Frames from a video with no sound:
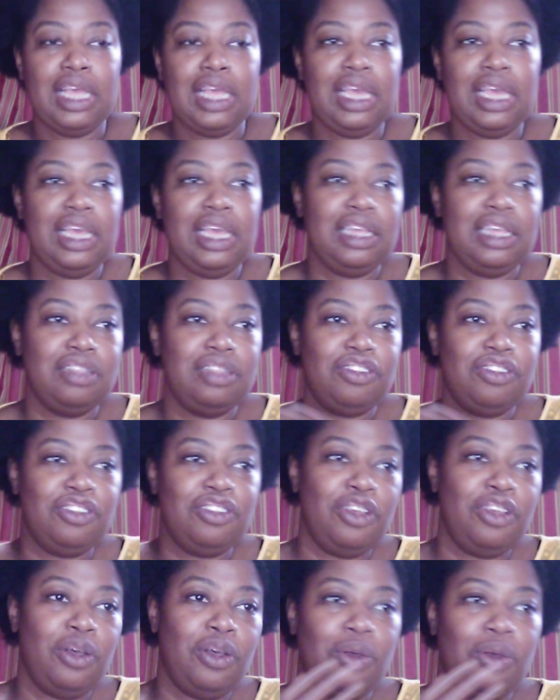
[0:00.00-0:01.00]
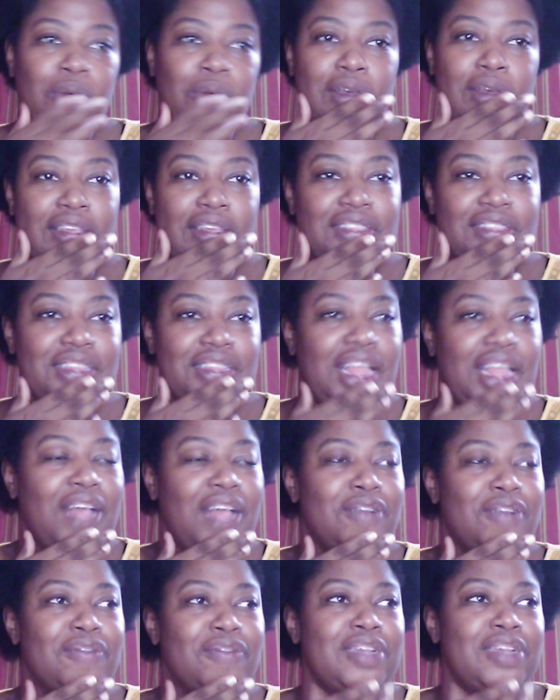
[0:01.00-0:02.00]
and so it's
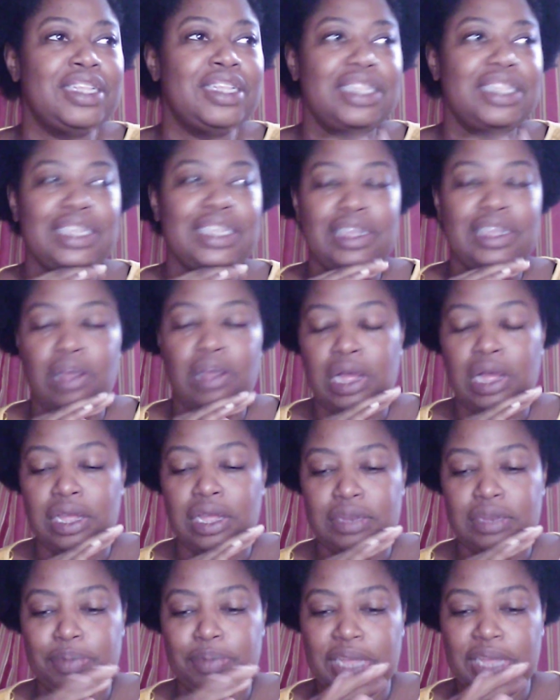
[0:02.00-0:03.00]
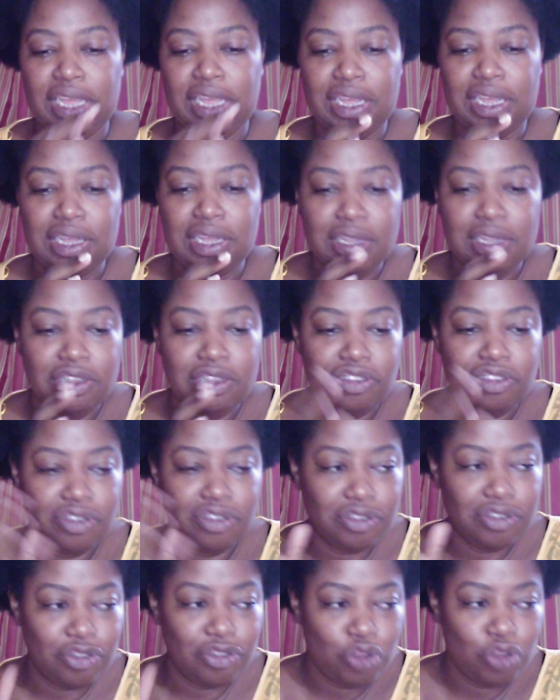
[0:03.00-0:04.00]
not really on
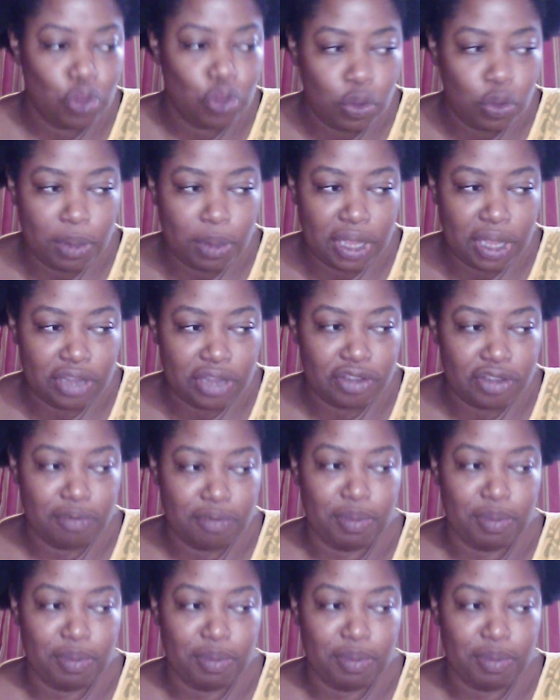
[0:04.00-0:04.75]
page too much,